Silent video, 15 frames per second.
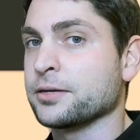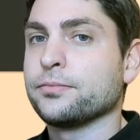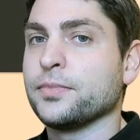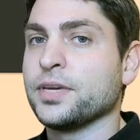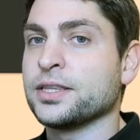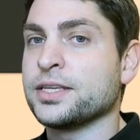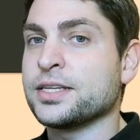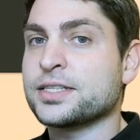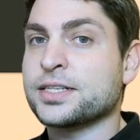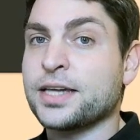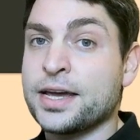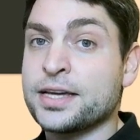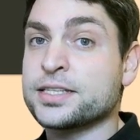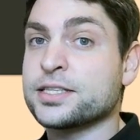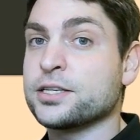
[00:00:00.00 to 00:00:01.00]
In this
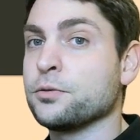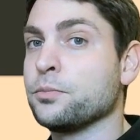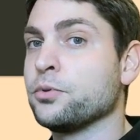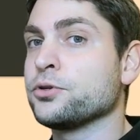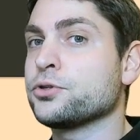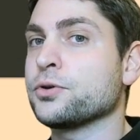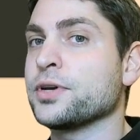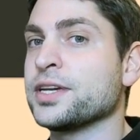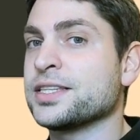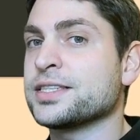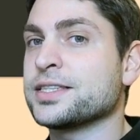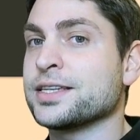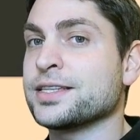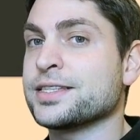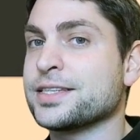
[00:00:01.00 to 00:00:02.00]
case, the Ubuntu
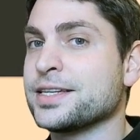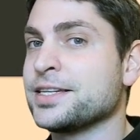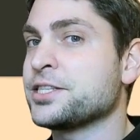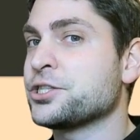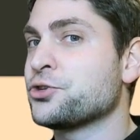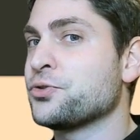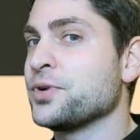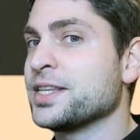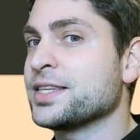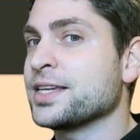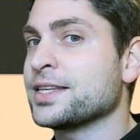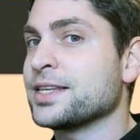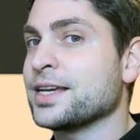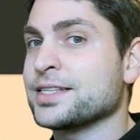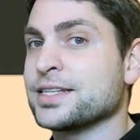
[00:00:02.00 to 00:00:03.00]
instance is treated
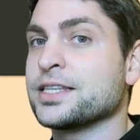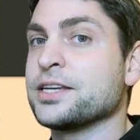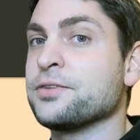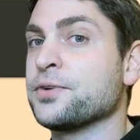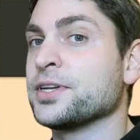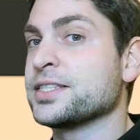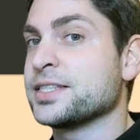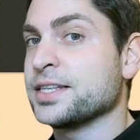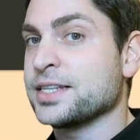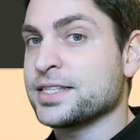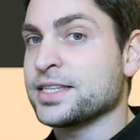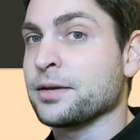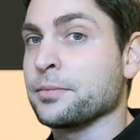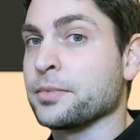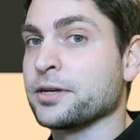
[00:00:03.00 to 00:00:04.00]
as a different
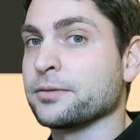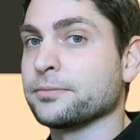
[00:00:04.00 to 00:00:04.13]
system.